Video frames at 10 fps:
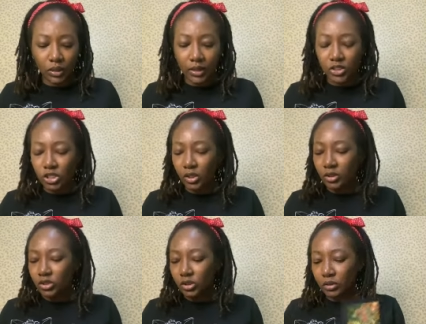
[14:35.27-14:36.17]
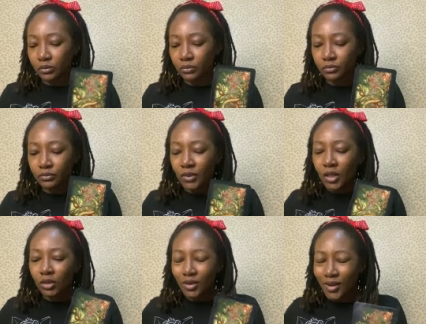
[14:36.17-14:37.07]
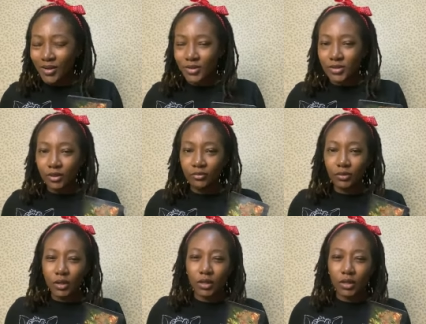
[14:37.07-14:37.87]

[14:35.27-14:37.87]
You're changing. Yes, if